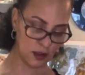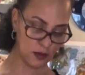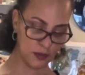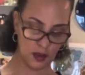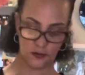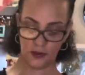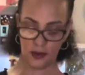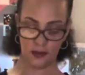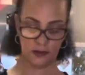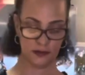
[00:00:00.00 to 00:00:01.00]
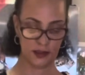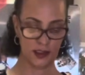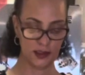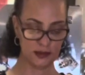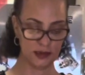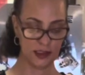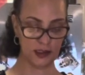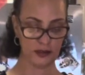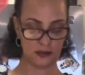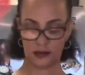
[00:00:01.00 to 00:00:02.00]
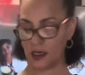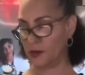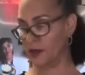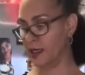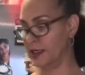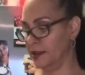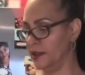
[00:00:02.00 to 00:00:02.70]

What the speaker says: Both of these deals are ready